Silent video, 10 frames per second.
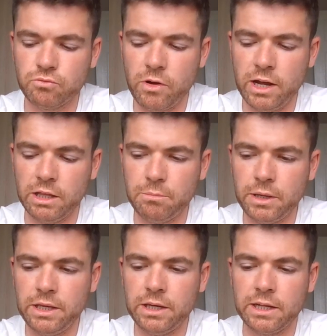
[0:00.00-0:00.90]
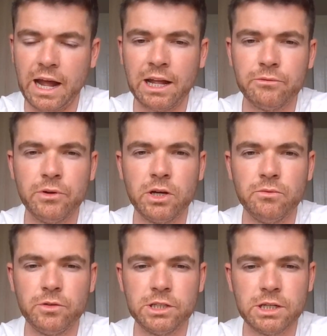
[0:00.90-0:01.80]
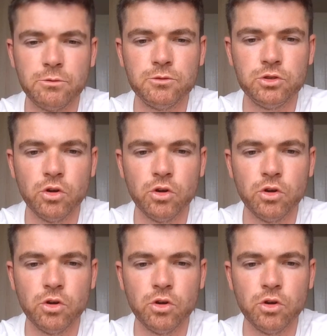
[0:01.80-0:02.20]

really be an advocate for yourself.